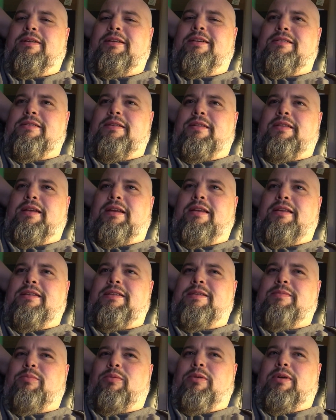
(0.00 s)
There's all that
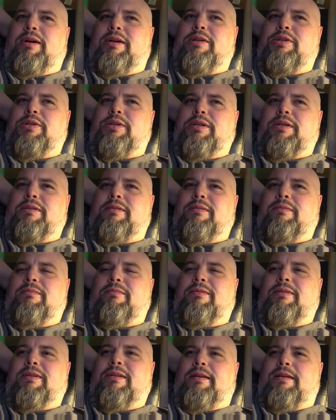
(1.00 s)
inspiration, and
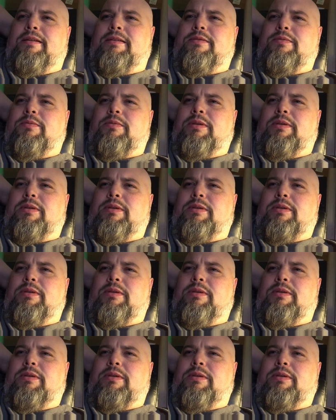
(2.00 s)
it's